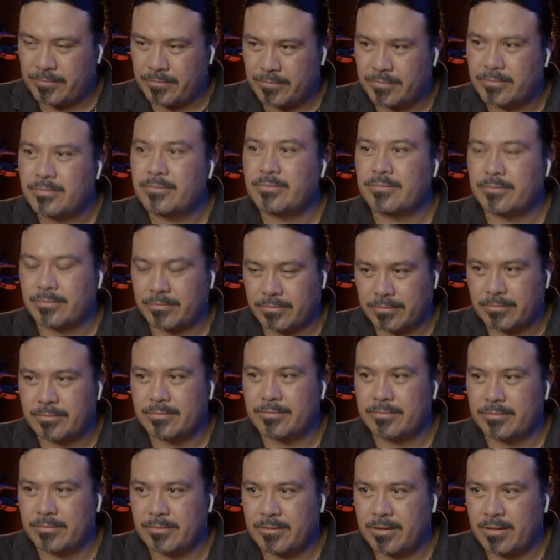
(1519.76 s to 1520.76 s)

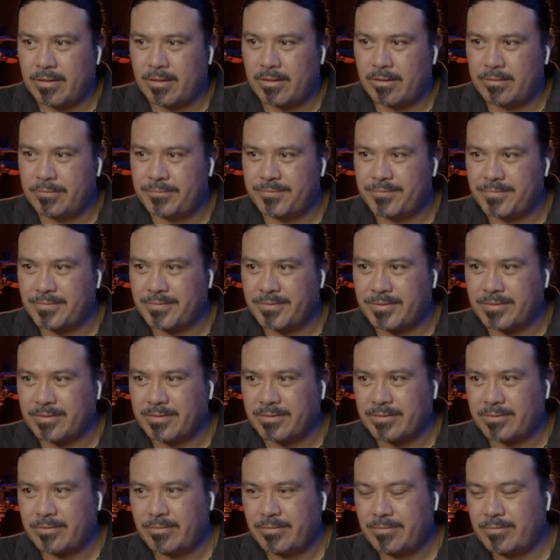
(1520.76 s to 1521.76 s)
You know, it
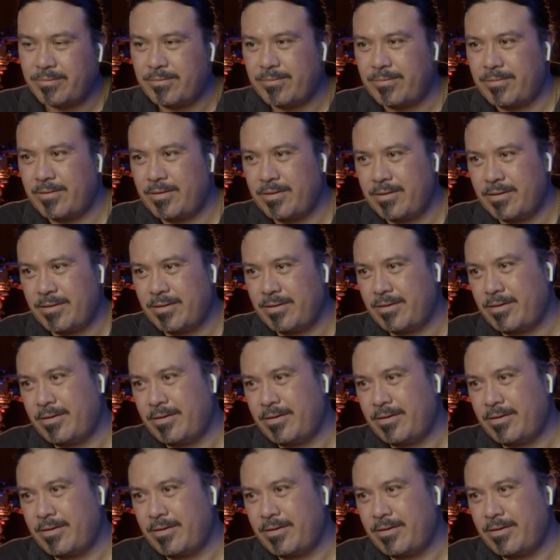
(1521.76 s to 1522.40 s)
doesn't matter